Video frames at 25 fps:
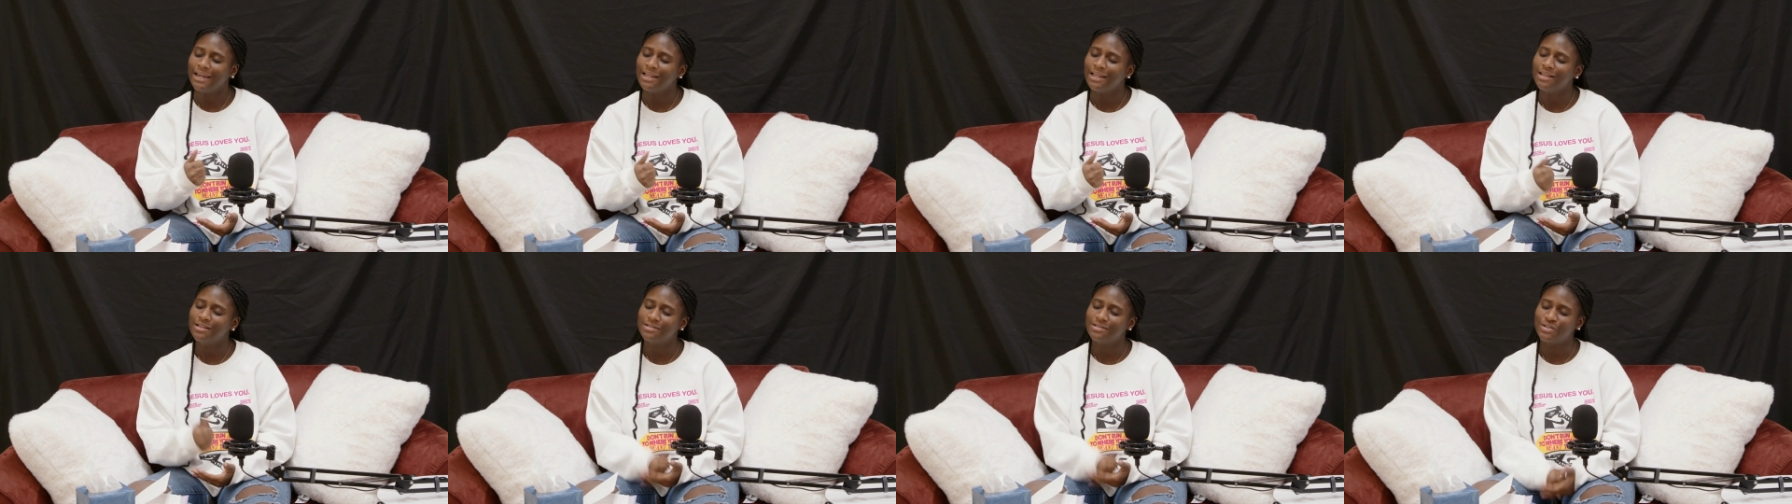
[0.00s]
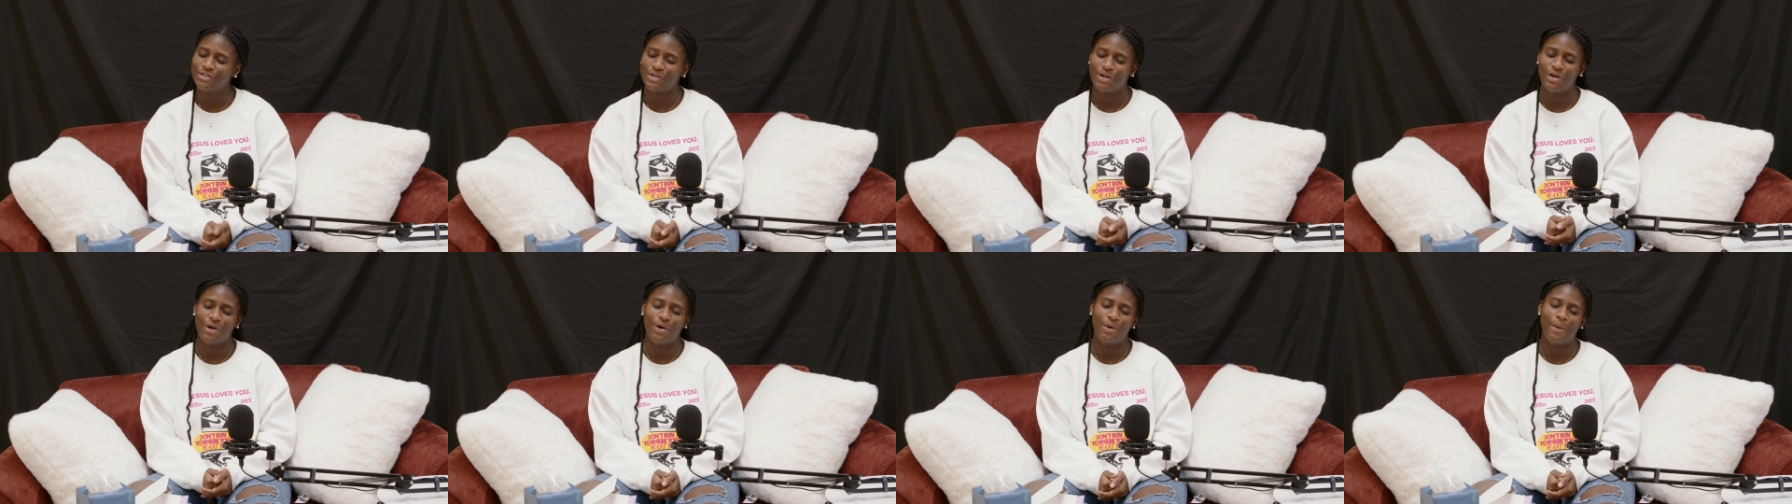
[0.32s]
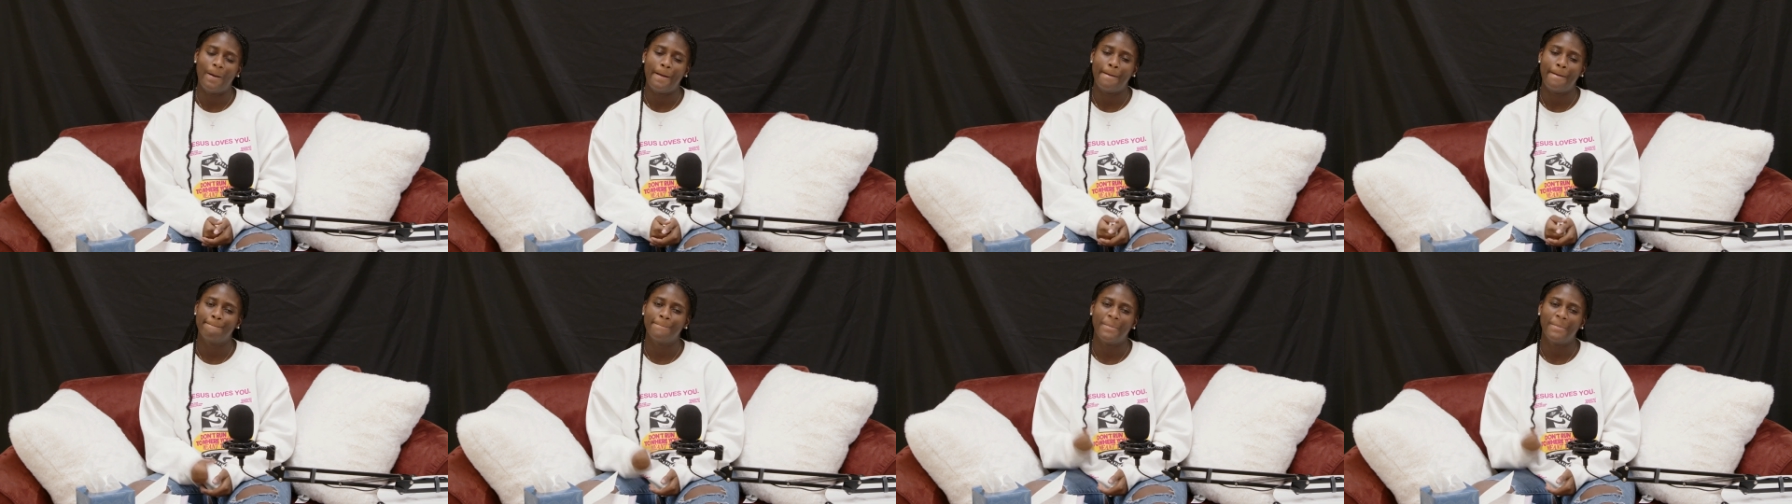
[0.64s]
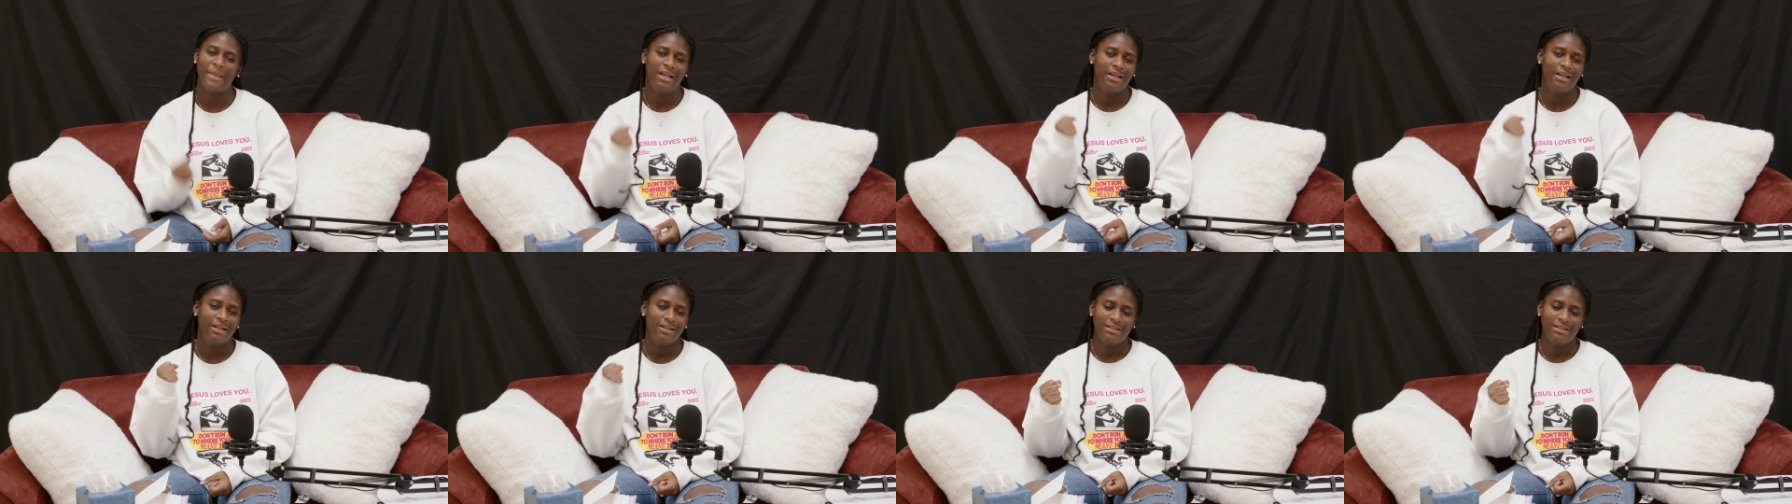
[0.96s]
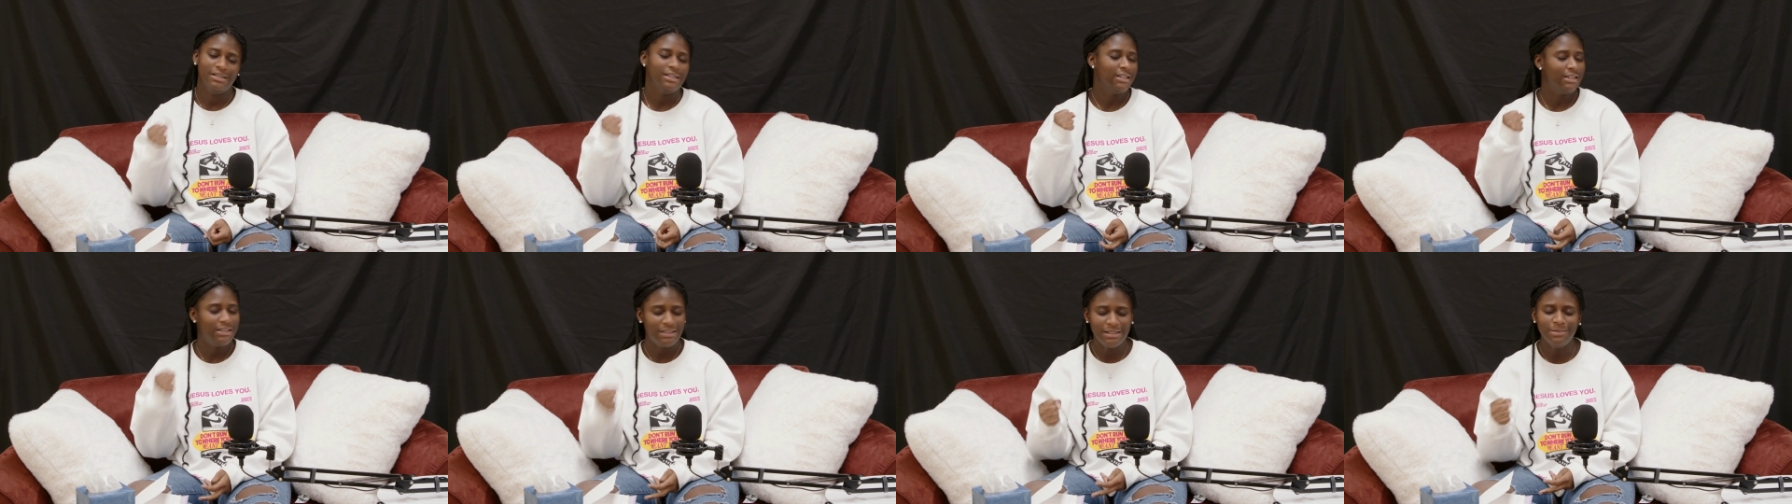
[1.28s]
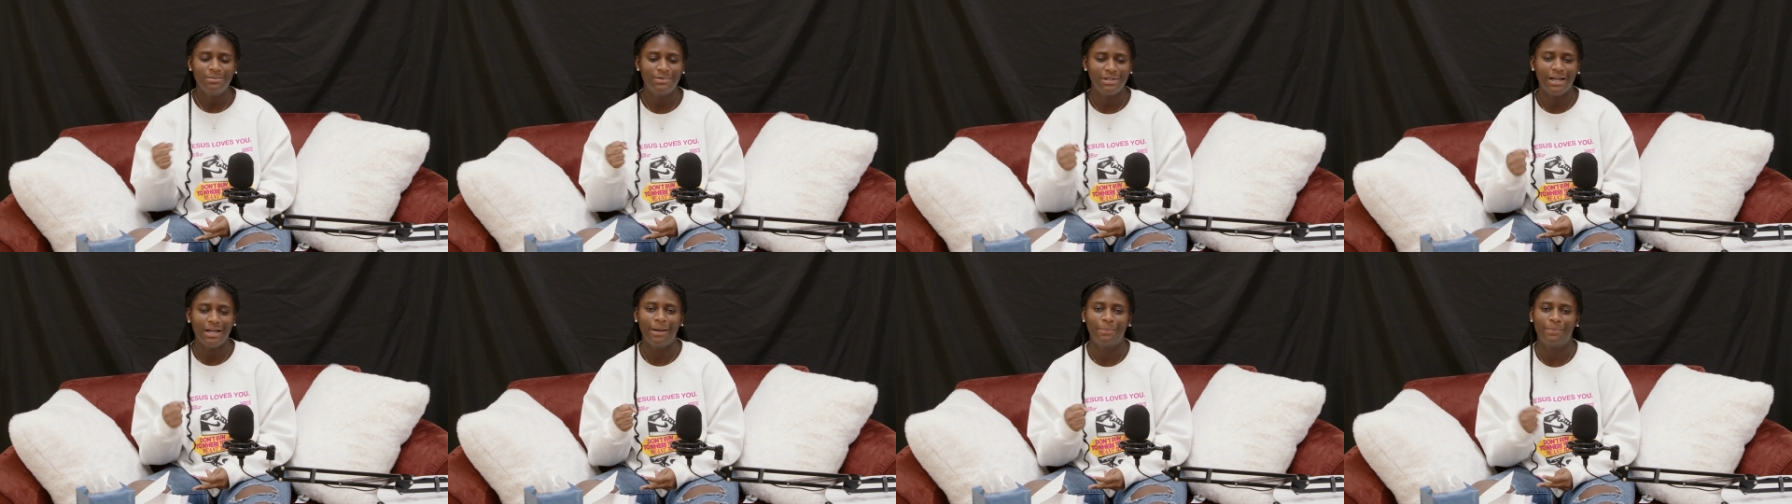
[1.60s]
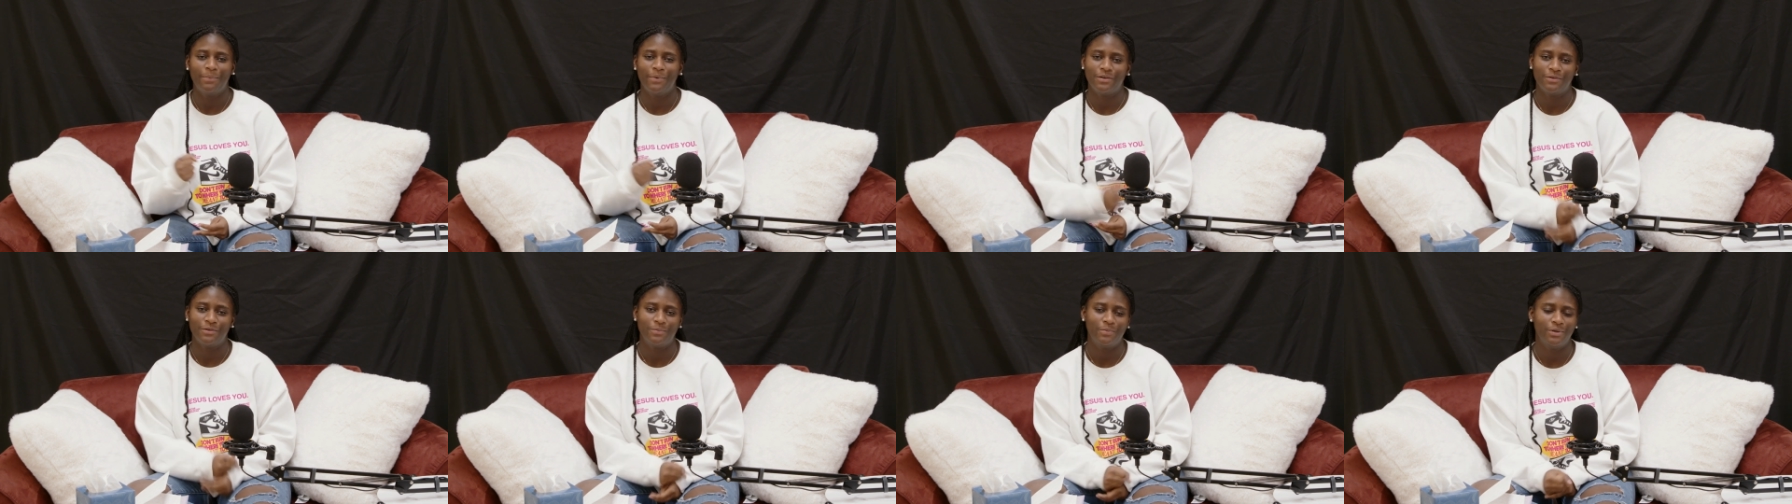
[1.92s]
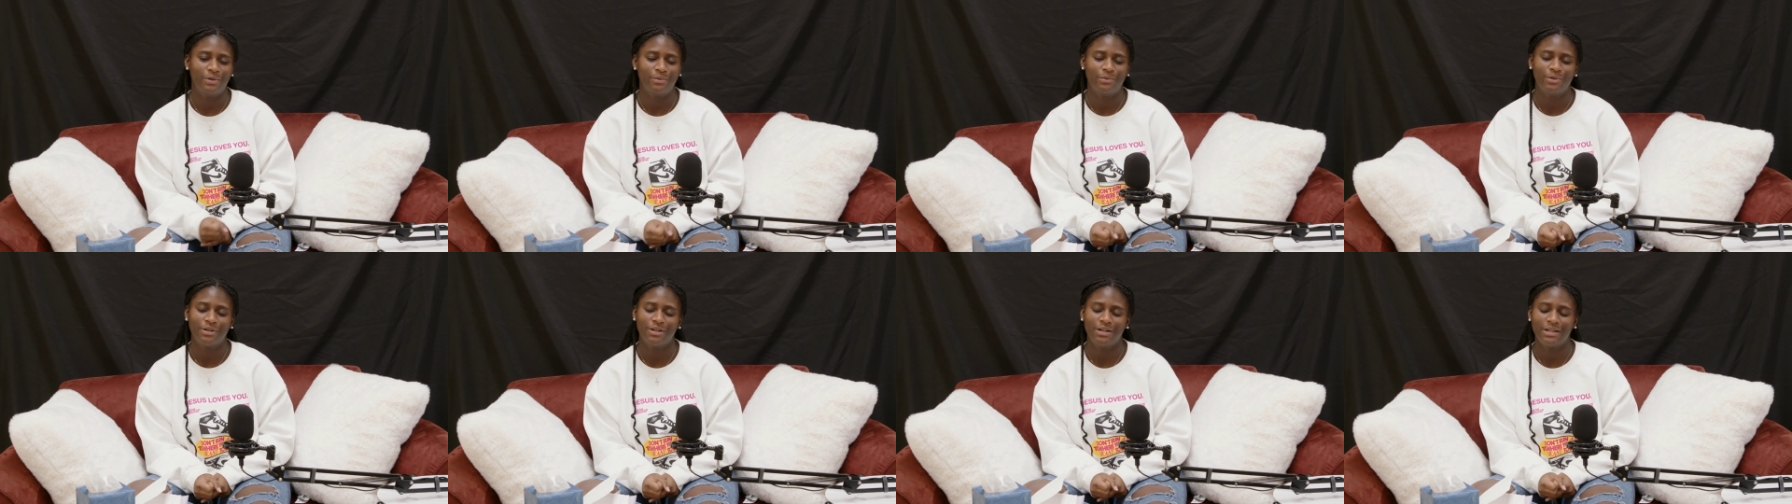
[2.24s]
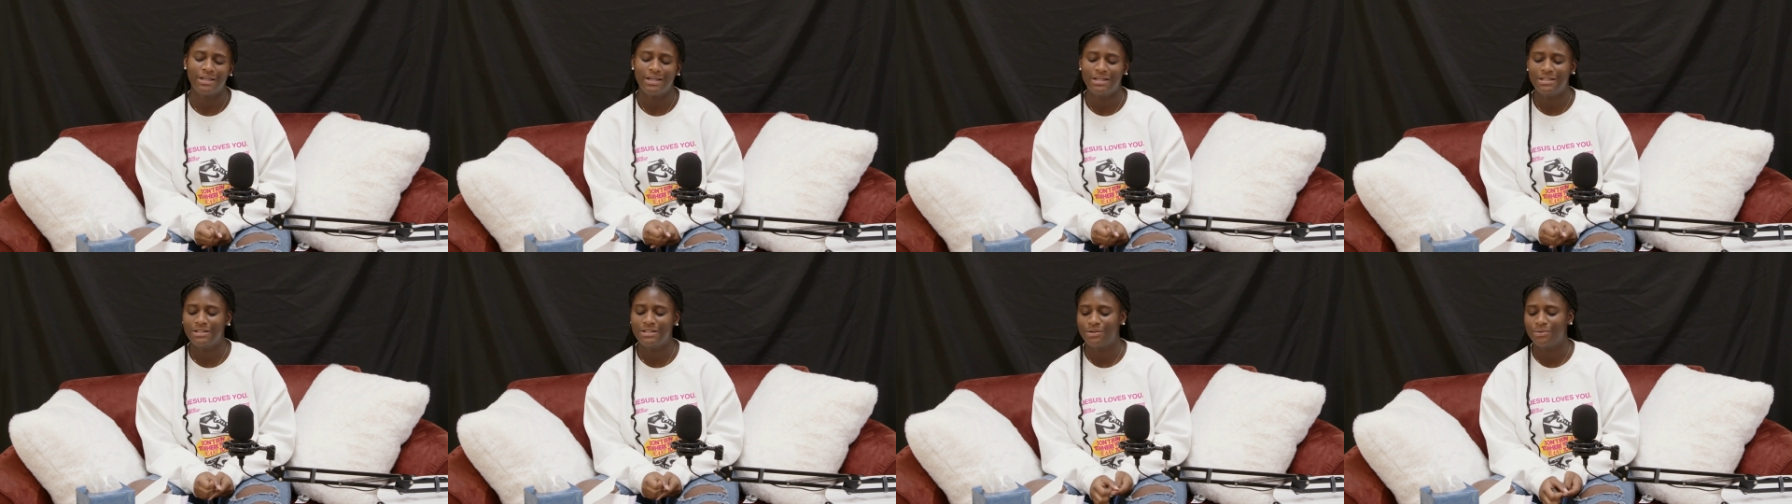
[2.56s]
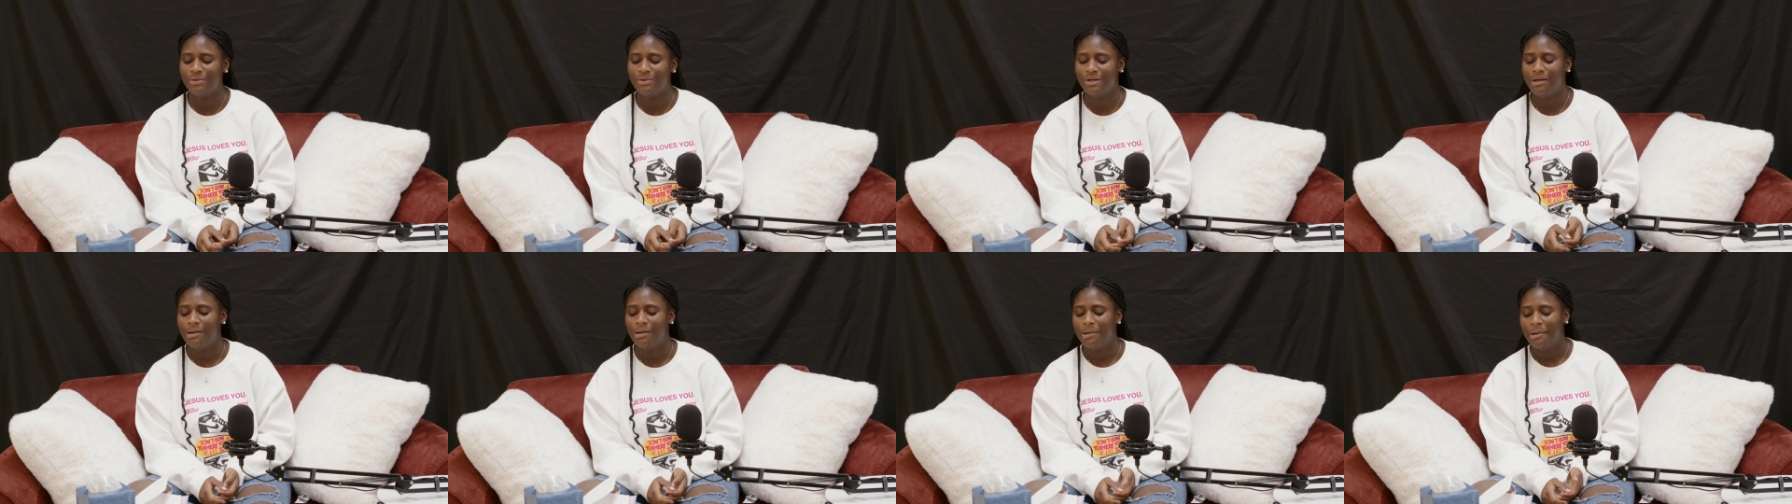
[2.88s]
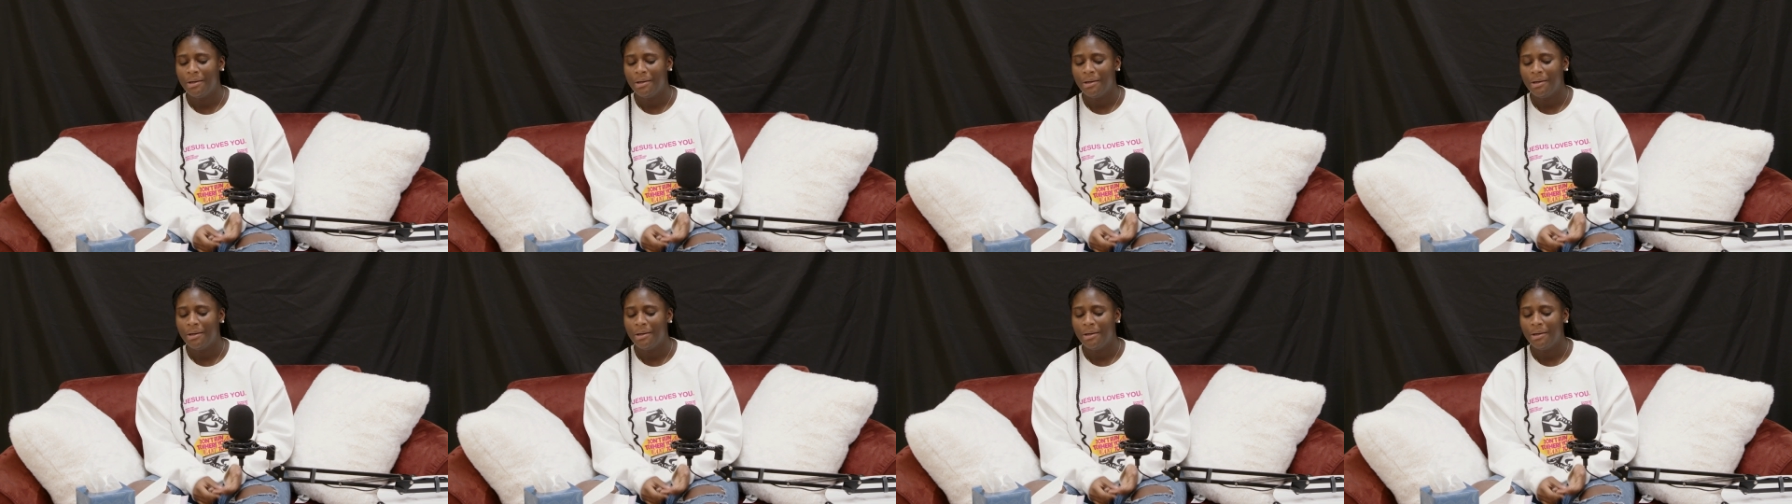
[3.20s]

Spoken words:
So deep topics, but we're gonna get into it.